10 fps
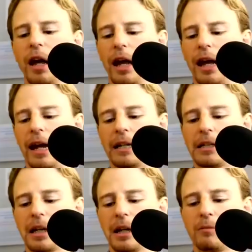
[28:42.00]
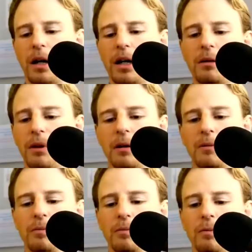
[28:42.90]
and um, i
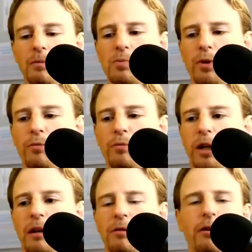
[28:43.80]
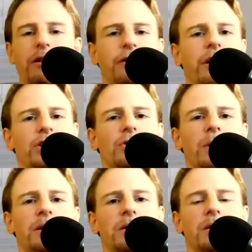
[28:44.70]
um, was probably very very
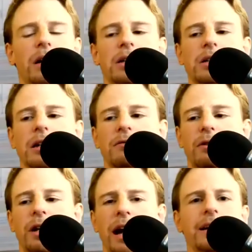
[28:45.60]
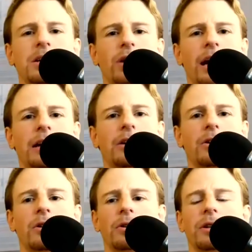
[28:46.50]
judgmental and and very uneducated
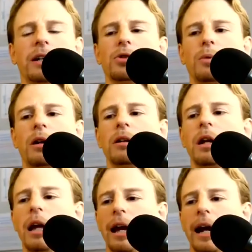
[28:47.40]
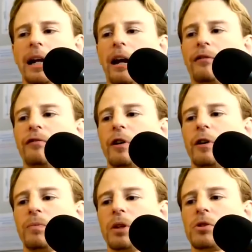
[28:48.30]
on on that as well and i have um,